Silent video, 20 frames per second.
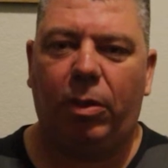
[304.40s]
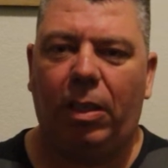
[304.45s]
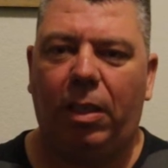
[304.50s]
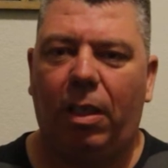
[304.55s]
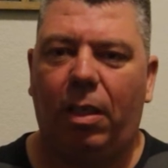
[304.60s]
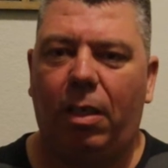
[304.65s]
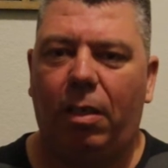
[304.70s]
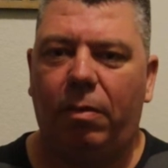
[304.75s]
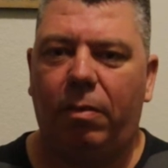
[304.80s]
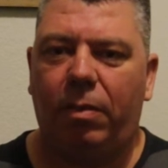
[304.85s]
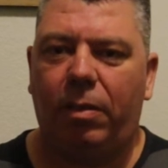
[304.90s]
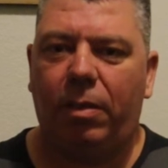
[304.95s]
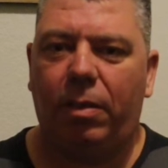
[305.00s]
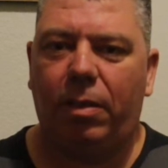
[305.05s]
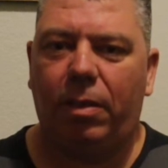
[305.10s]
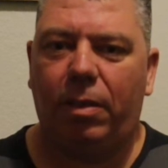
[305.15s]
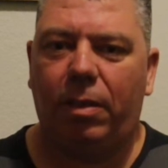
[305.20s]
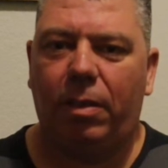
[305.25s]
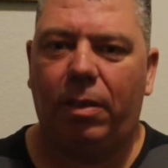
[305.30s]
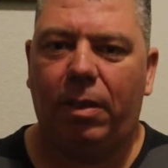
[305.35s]
we love,
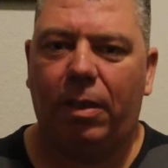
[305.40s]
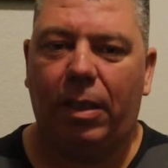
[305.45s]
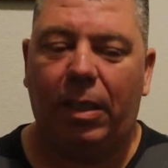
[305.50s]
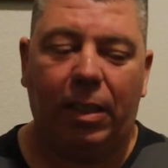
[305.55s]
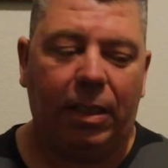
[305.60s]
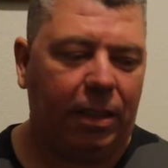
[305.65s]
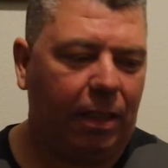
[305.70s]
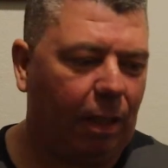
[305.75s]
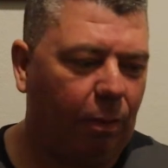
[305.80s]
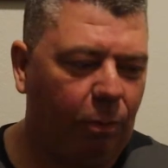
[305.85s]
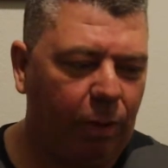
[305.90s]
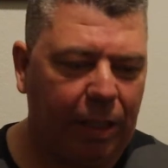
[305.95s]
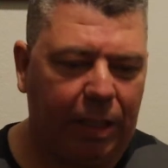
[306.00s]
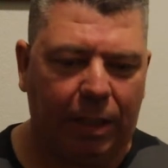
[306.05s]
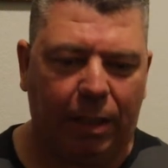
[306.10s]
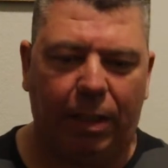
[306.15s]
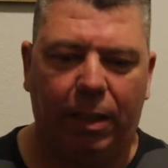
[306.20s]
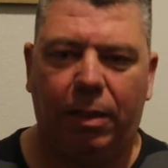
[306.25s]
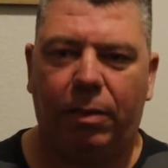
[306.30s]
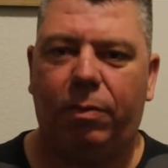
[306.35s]
that we
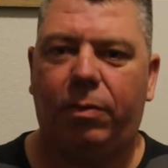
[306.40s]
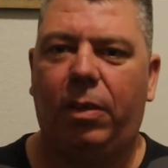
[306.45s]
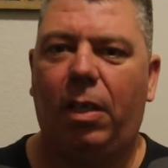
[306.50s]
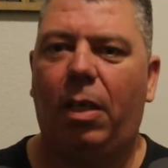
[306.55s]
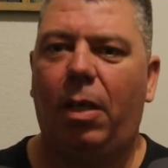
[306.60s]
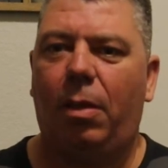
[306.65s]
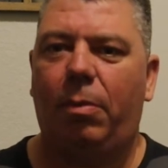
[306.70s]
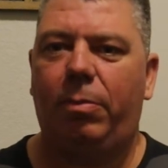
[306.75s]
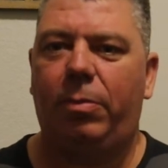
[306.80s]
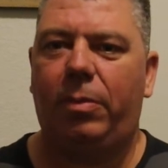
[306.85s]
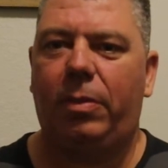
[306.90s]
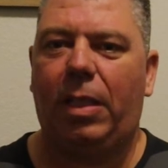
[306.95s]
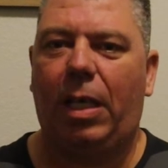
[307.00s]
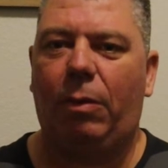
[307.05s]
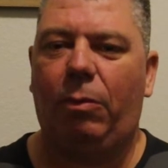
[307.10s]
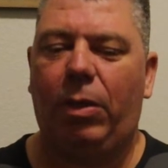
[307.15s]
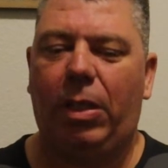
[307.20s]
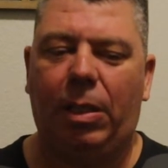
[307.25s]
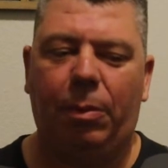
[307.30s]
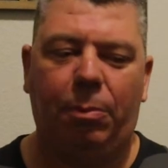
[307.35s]
can lift up,
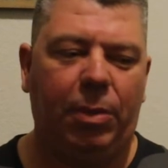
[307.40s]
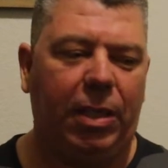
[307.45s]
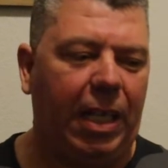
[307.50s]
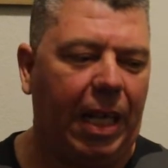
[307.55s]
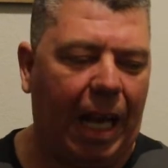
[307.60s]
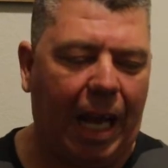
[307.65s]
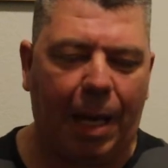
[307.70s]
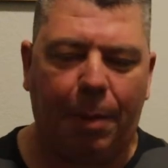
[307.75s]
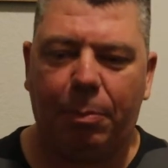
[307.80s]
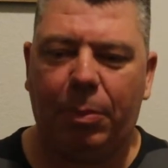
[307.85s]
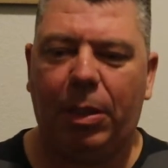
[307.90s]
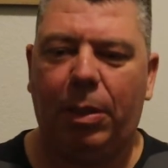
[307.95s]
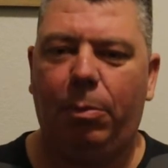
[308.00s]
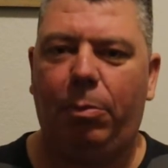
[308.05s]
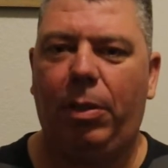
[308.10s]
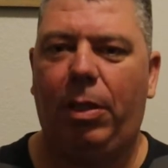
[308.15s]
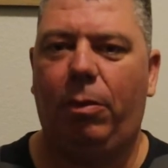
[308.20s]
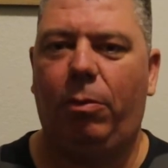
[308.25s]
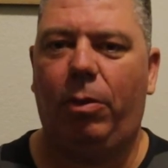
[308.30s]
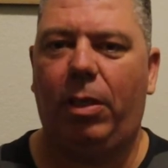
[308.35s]
that we can be happy to
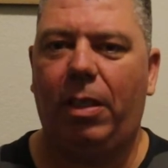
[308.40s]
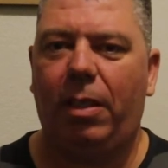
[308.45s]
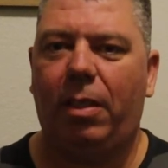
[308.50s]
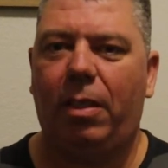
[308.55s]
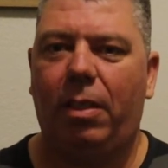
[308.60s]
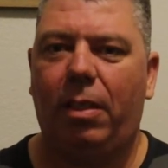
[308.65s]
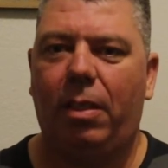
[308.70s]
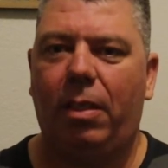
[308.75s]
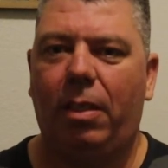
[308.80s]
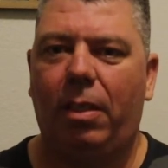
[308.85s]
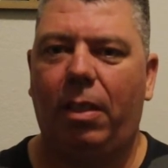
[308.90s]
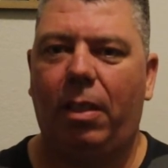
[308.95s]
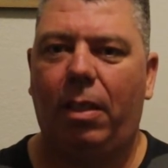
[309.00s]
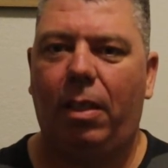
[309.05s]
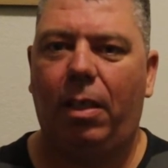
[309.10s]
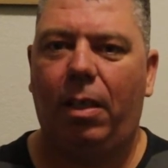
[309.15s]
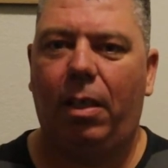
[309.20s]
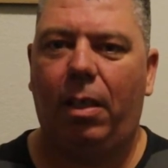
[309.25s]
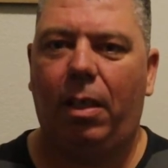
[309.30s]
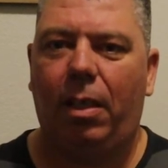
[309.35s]
be with.
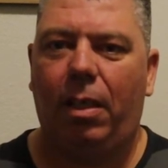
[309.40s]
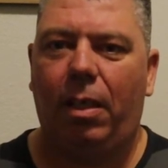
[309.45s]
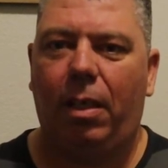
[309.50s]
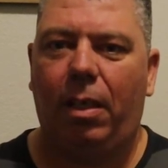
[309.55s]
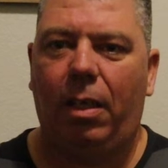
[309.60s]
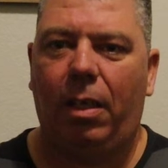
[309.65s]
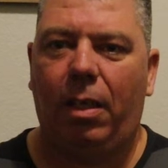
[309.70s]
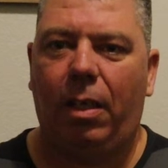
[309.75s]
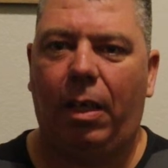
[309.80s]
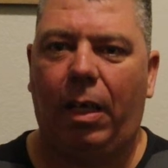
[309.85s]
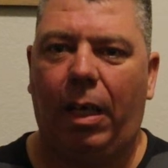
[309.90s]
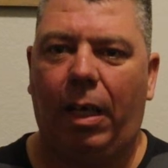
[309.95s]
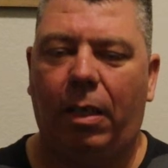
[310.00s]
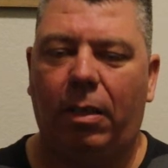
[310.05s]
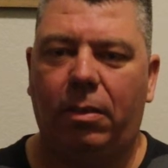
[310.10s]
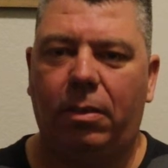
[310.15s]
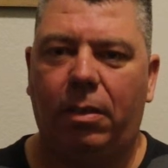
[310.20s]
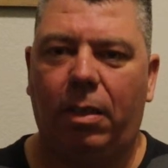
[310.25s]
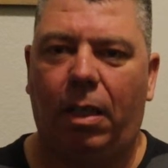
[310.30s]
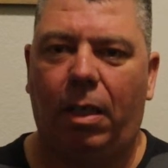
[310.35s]

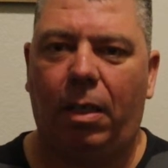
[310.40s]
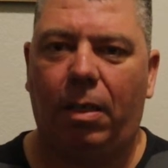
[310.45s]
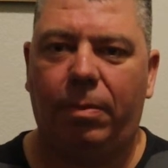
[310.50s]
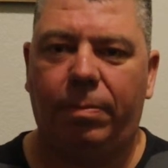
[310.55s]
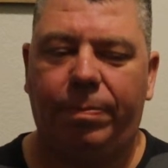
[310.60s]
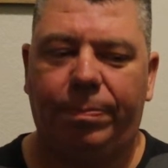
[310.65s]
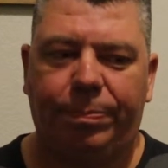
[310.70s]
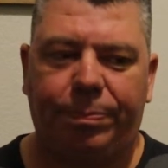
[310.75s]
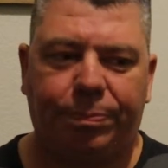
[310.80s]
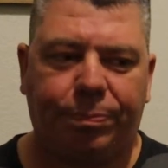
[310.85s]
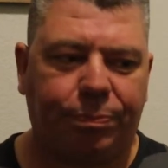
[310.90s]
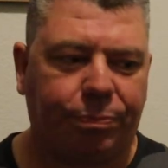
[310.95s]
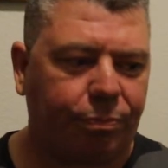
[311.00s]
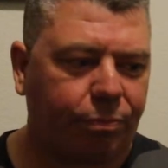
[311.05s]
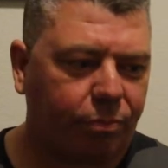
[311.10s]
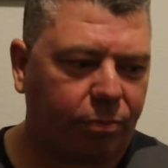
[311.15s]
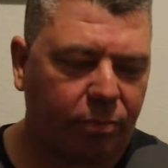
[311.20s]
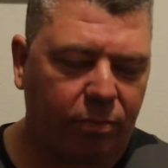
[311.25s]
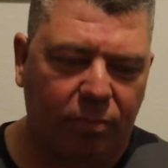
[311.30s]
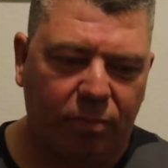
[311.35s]
And,
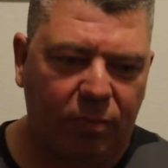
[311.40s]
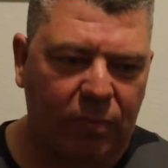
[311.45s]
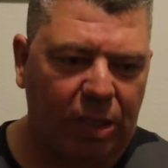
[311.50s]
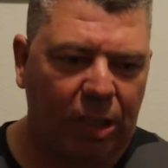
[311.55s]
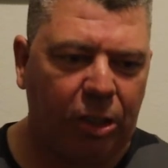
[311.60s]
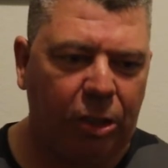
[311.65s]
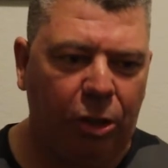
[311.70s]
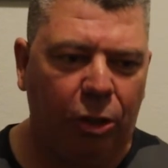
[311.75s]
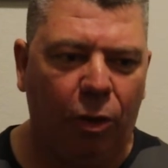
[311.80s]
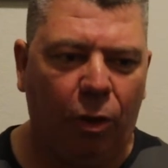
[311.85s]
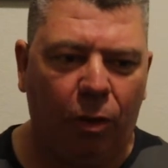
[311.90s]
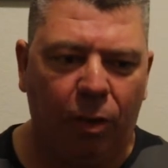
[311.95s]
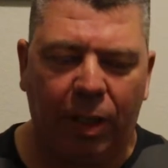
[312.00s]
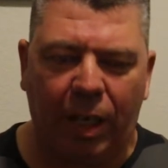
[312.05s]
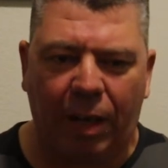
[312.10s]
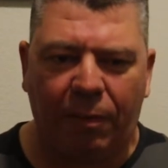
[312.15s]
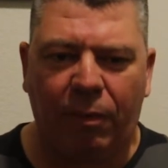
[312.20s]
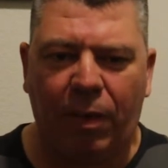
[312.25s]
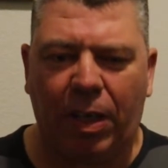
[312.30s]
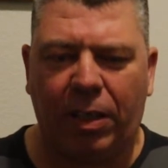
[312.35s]
you know, and
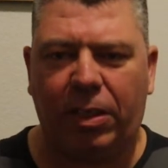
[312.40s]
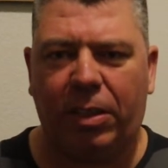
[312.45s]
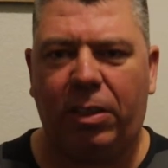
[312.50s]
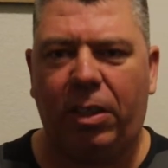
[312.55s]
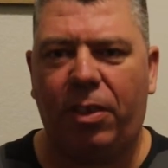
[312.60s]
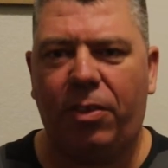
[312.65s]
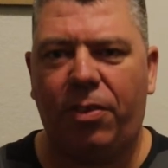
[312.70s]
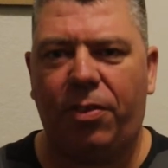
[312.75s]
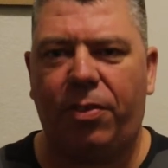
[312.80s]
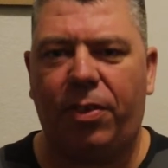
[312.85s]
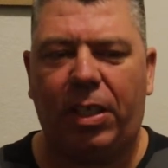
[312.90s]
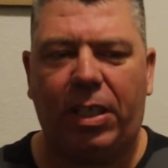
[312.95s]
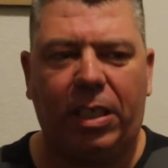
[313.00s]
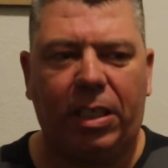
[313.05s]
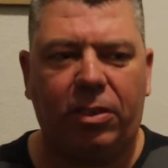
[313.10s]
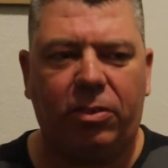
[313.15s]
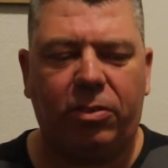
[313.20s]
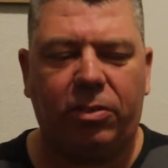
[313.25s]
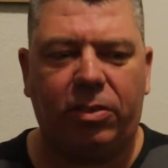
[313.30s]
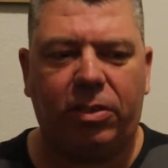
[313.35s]
I found another thing
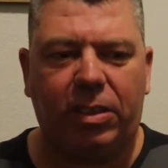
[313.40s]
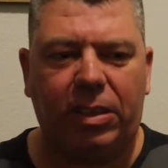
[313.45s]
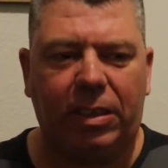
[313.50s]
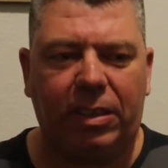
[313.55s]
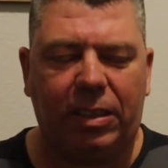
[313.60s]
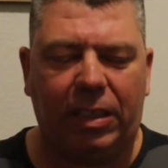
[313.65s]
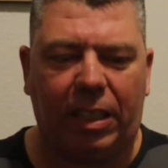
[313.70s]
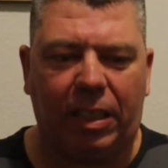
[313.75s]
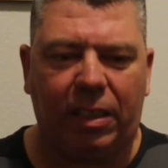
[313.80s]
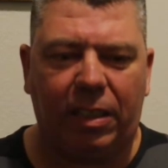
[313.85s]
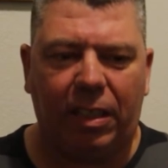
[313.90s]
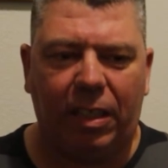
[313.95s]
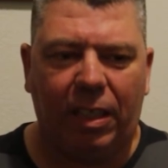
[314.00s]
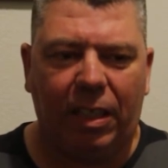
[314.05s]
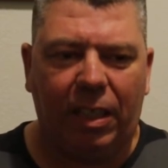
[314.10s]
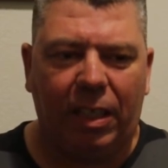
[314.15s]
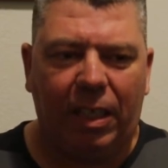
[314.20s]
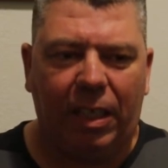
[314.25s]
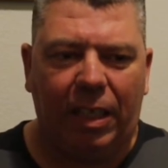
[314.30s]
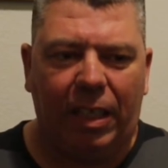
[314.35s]
interesting that,
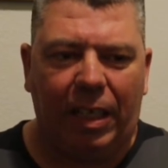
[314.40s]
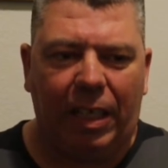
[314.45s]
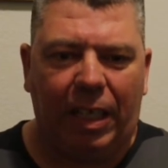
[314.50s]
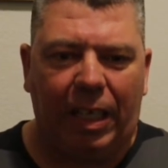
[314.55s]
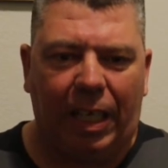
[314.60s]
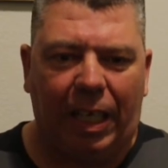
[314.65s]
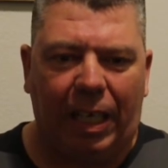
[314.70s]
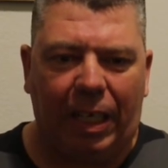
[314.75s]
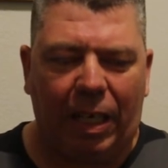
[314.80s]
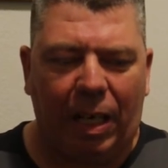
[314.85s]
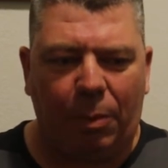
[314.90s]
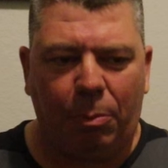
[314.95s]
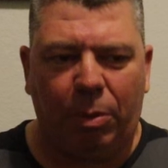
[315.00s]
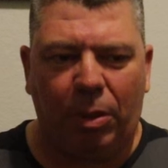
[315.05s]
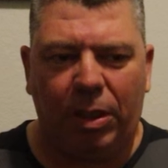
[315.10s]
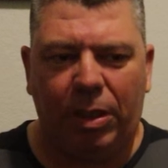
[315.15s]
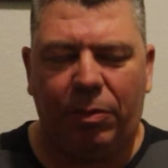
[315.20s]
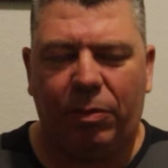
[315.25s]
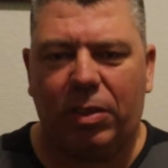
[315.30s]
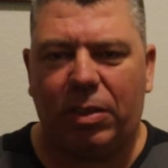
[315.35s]
and I
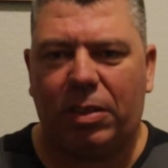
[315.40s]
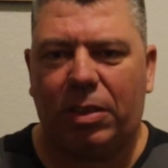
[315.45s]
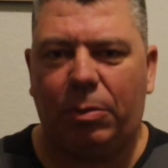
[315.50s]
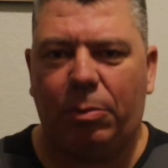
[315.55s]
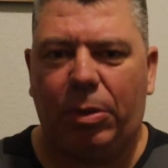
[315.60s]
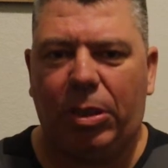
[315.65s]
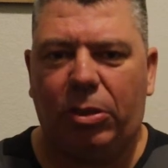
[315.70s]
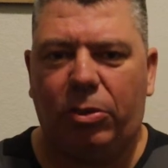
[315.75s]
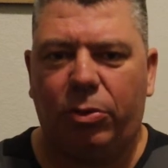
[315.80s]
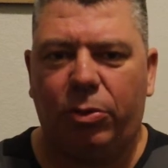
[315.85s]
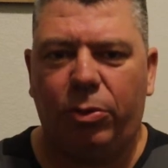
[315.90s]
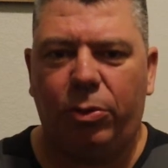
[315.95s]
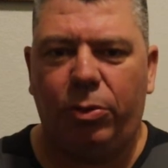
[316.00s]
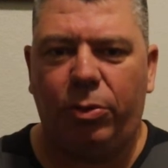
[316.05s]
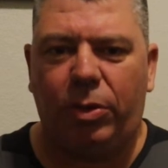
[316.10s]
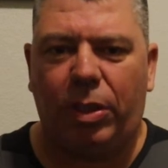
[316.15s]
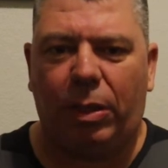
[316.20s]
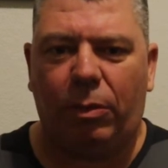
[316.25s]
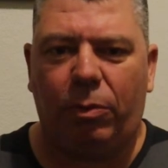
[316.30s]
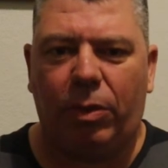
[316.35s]
believe this to be true,
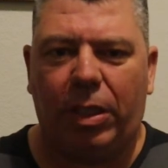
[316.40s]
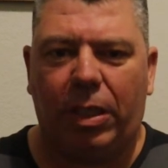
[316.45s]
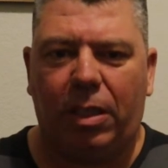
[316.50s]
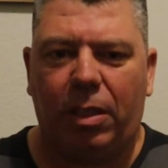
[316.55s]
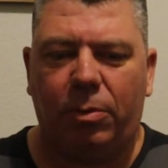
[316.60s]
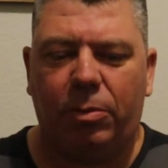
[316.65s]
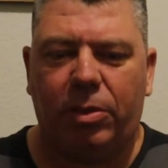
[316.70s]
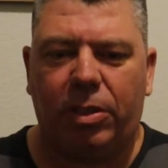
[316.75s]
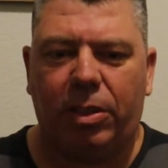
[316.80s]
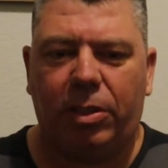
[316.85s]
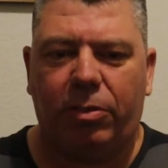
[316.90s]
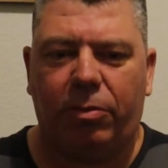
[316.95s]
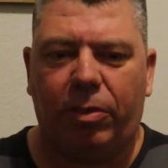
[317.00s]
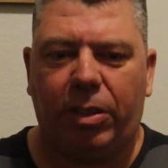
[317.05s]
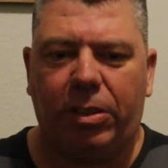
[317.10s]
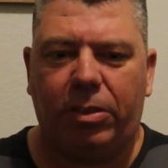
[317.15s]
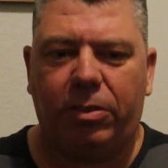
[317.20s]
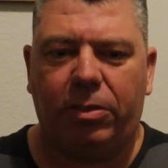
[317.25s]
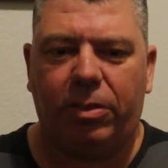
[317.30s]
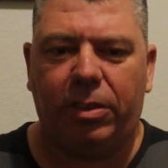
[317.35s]
that when it comes to
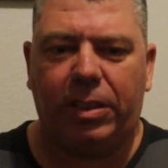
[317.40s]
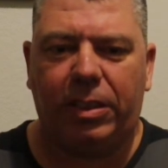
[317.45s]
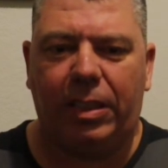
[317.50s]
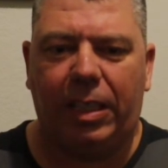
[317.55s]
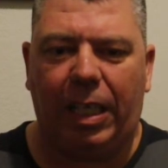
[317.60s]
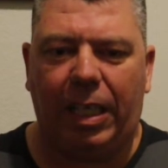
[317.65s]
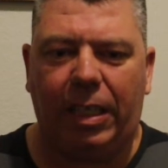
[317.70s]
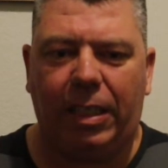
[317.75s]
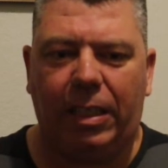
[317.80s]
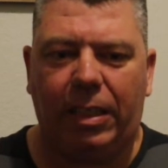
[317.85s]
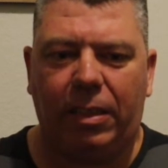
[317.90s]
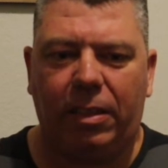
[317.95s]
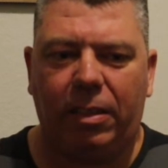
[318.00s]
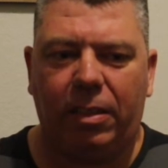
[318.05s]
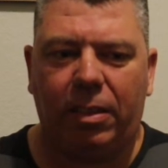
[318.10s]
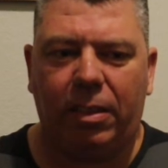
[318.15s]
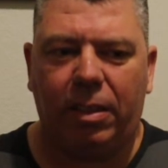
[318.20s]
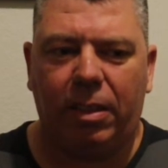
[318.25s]
interracially dating,